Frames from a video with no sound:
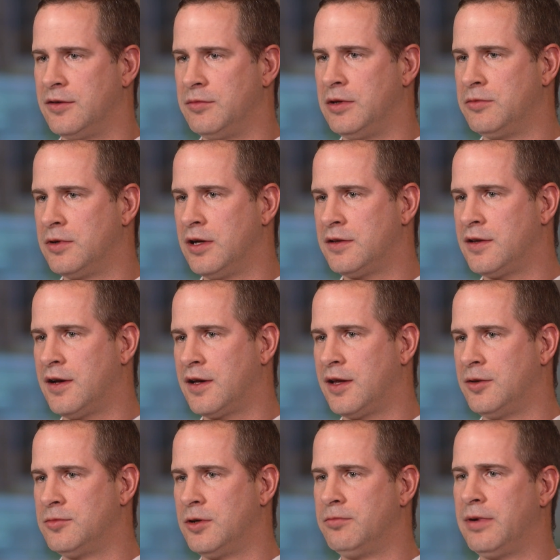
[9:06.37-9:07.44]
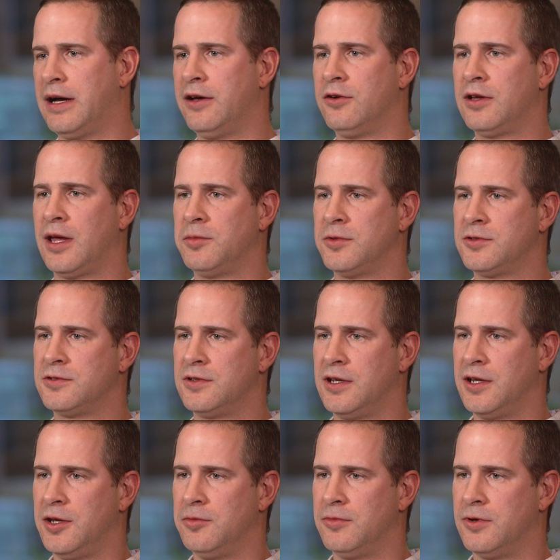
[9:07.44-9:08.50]
I mean, we're not talking about biochemistry
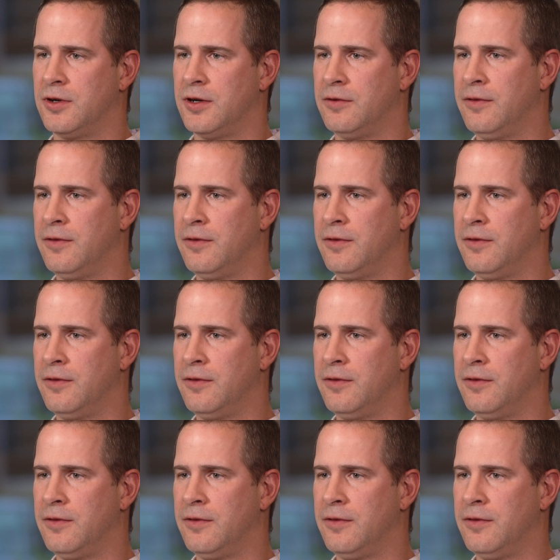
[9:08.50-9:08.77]
anymore.